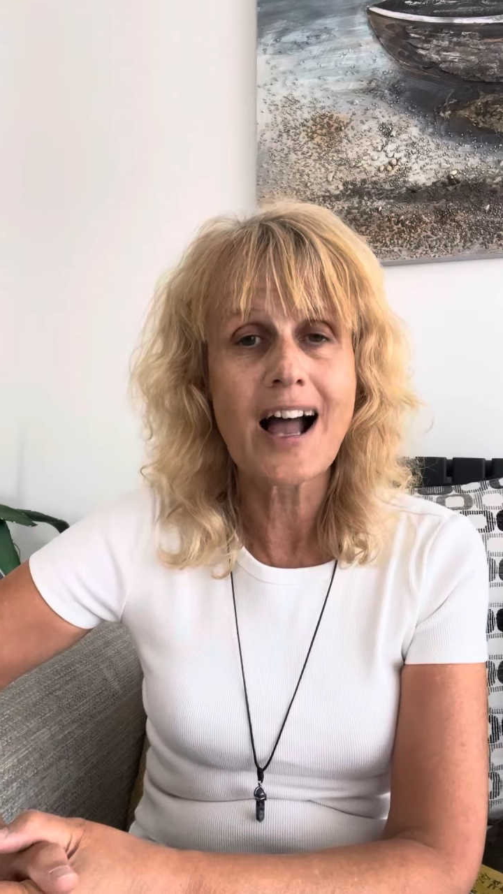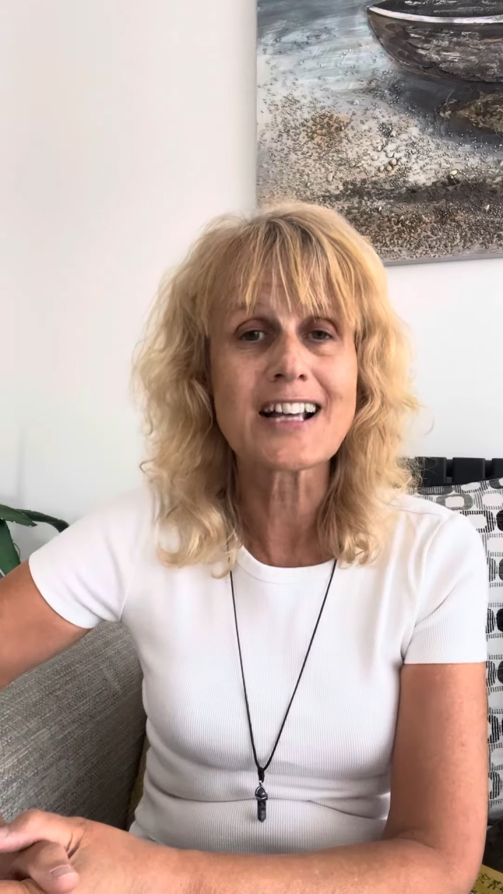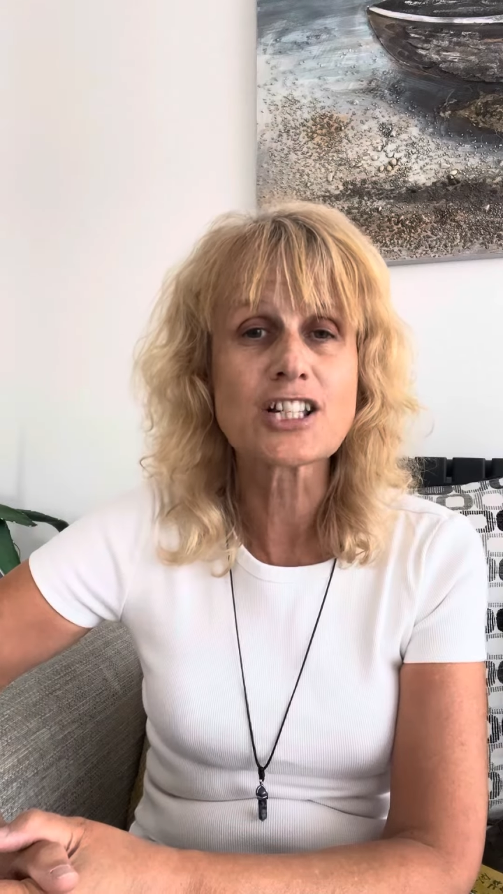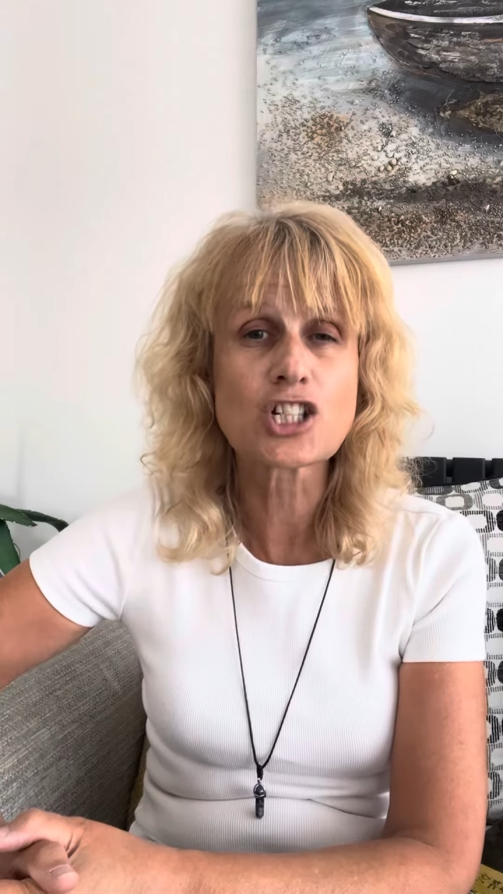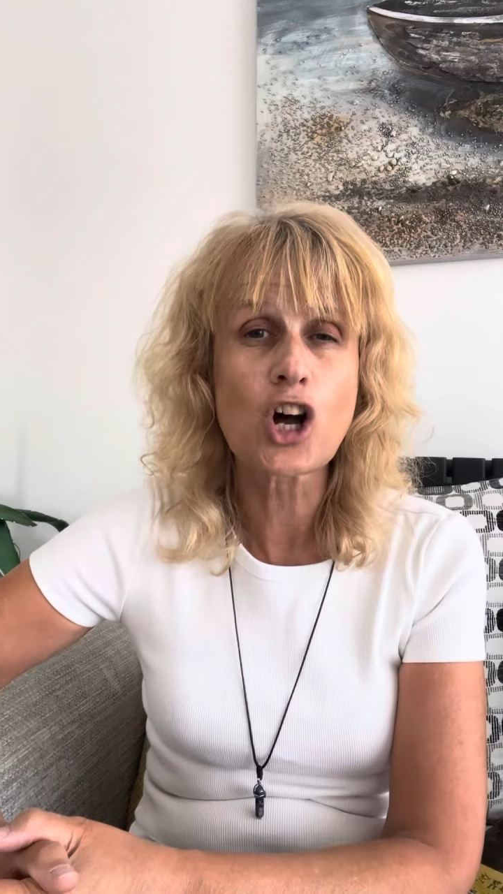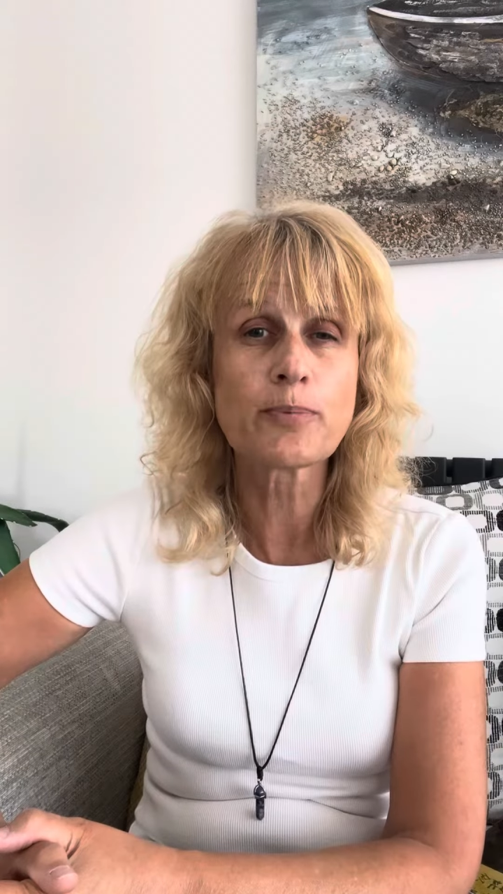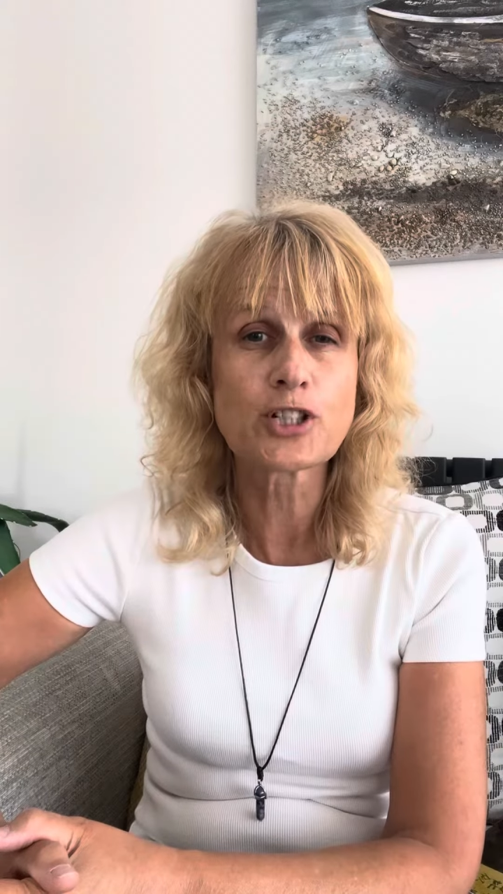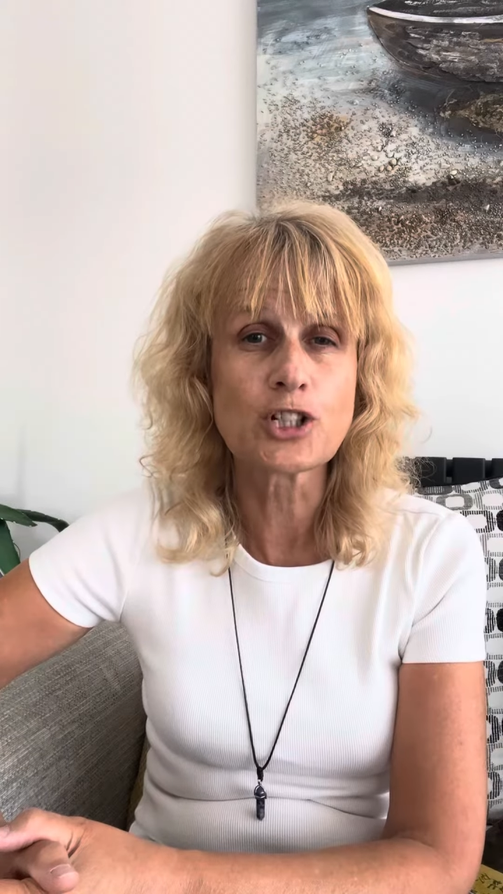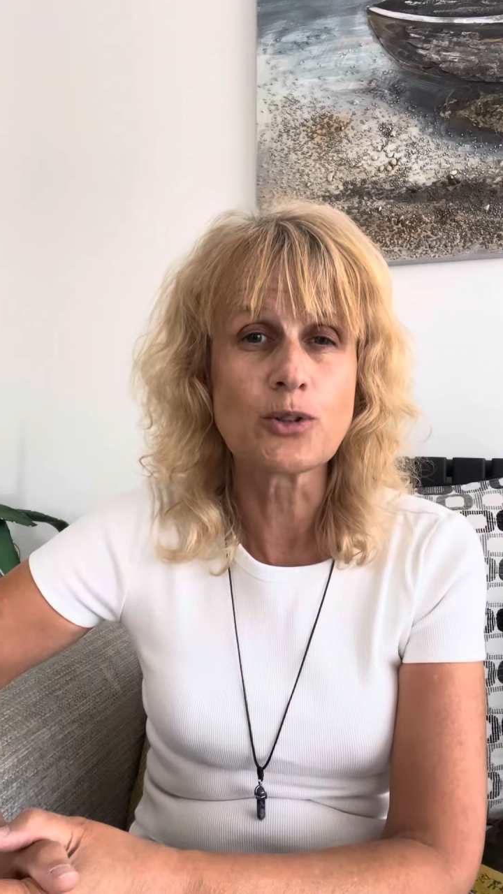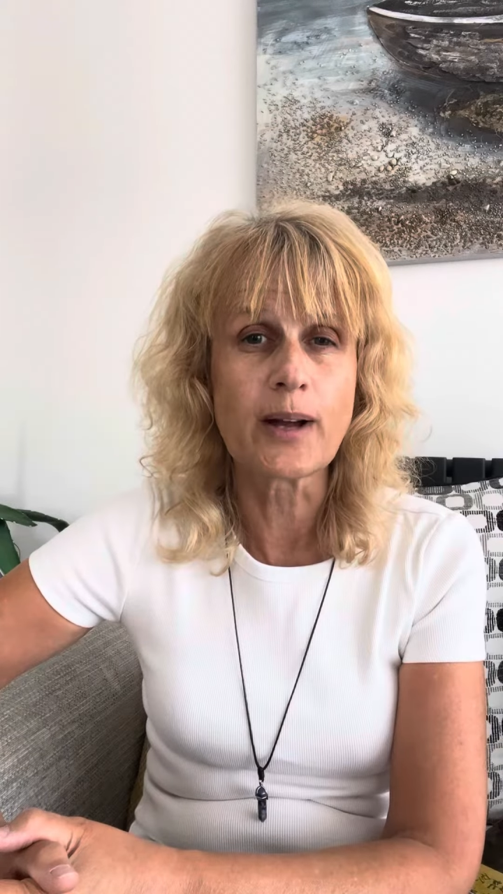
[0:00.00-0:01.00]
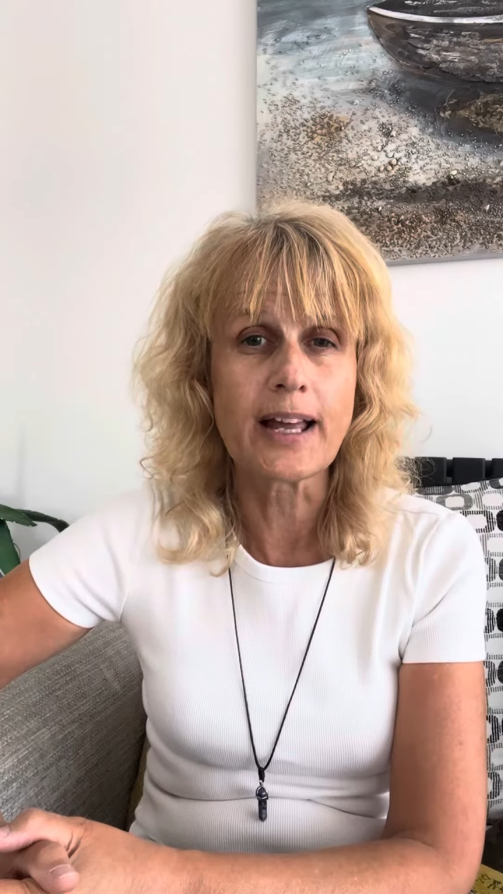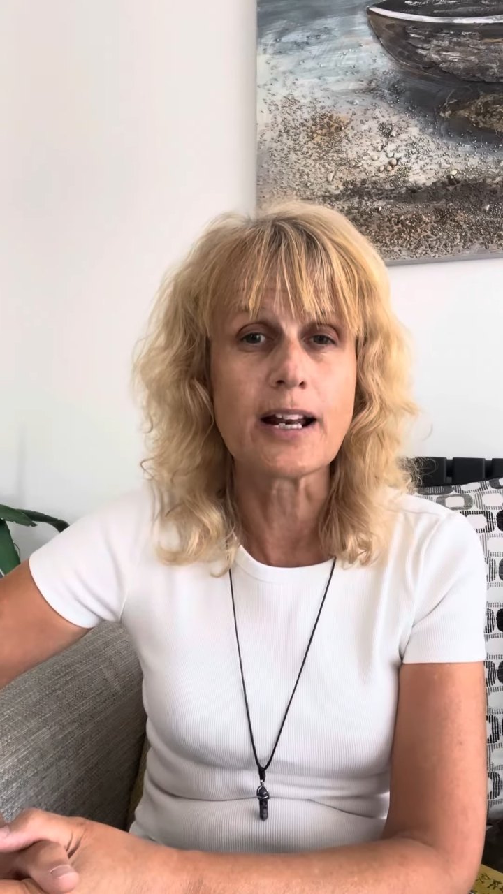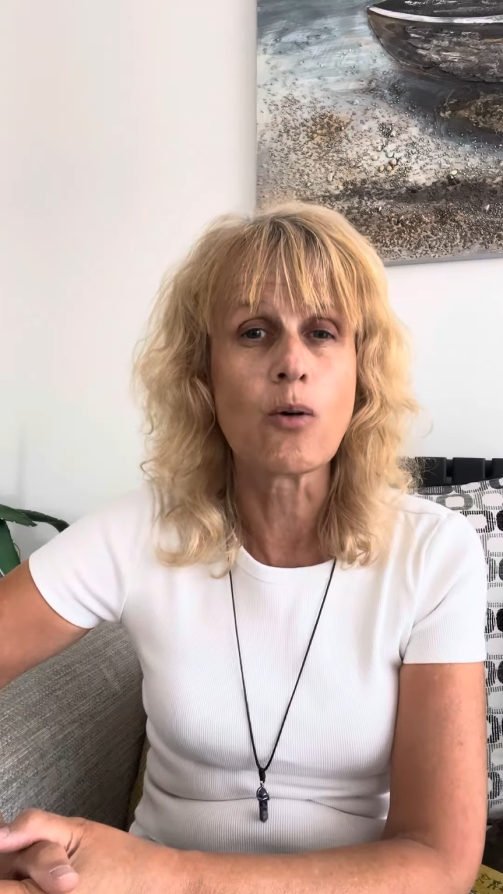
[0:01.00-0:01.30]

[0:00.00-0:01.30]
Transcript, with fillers: I stopped doing